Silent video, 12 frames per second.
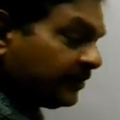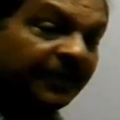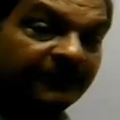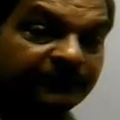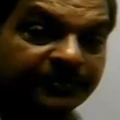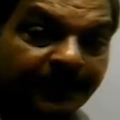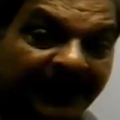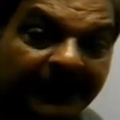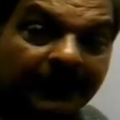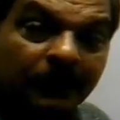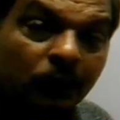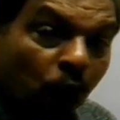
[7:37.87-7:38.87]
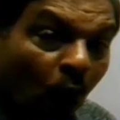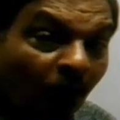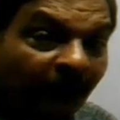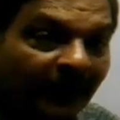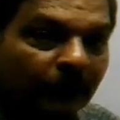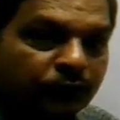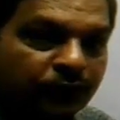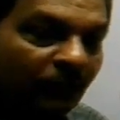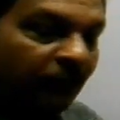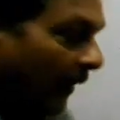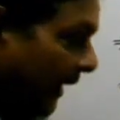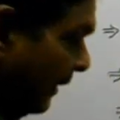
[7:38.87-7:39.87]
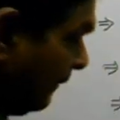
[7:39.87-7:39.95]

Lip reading: gives me two values of y.